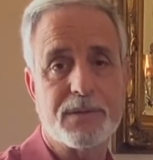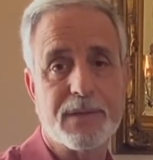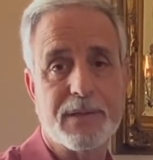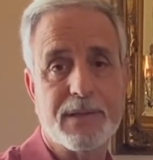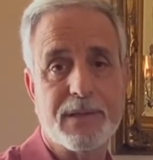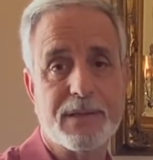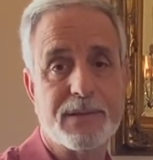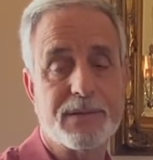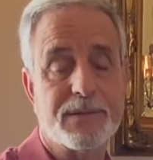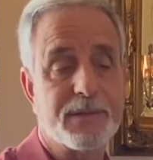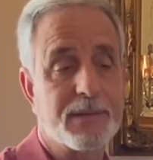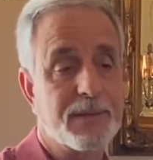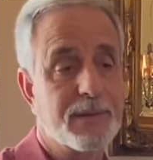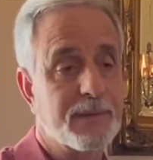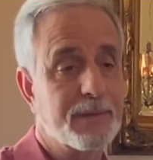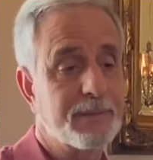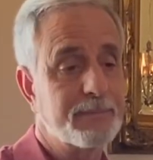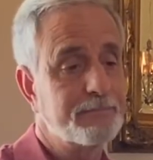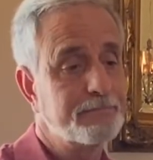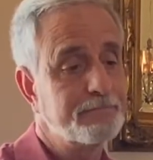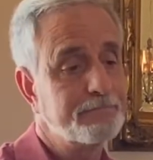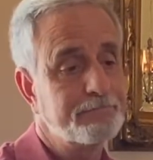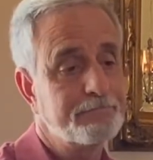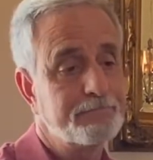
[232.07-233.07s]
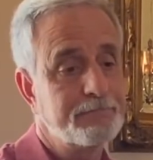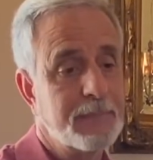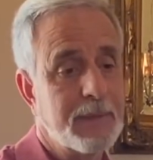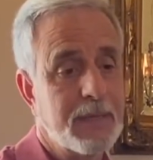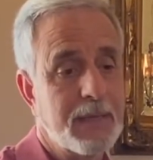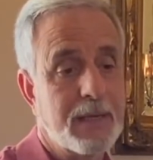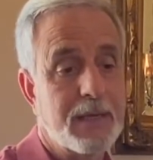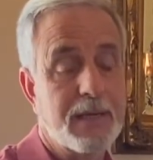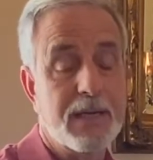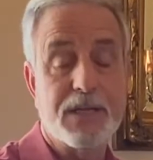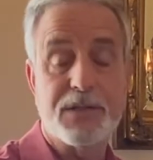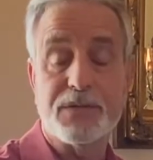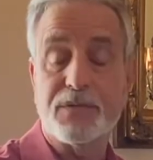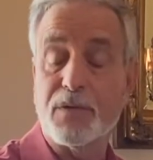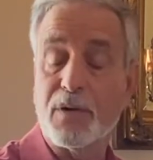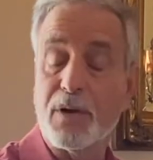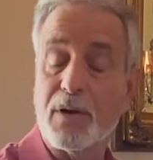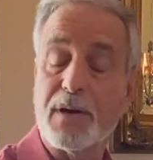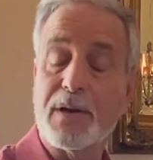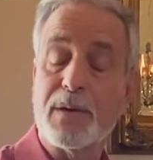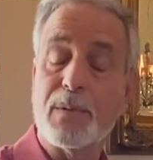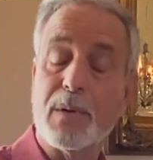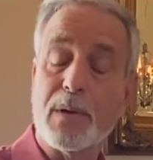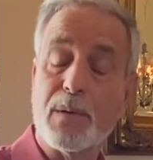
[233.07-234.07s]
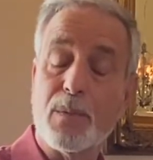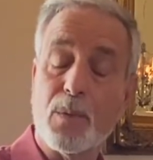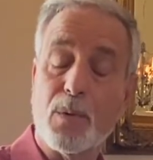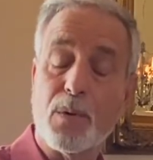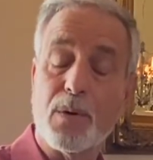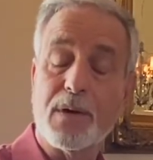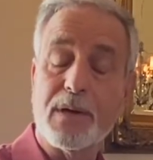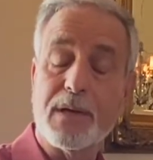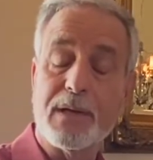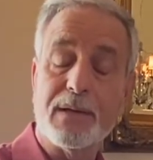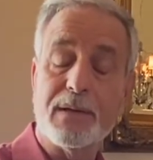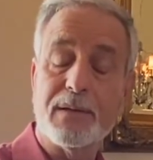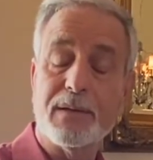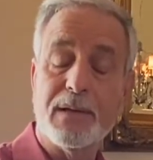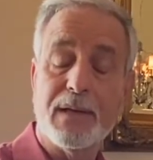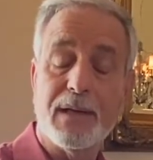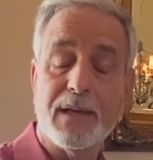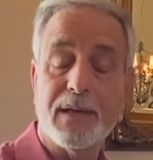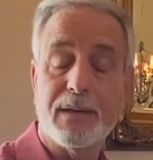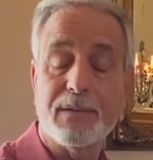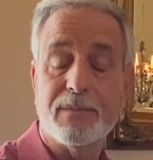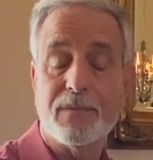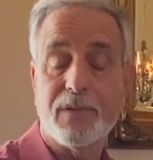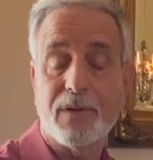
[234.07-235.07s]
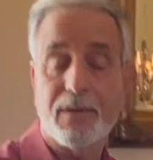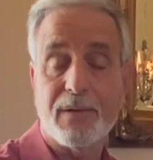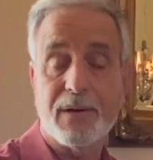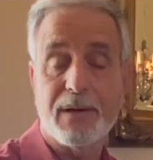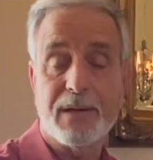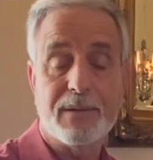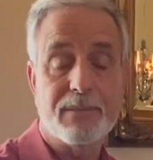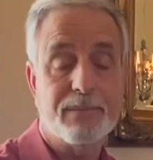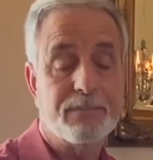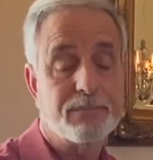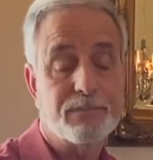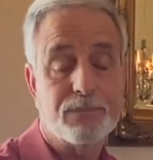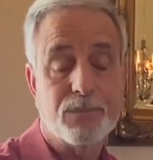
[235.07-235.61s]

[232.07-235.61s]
and it's very rewarding and very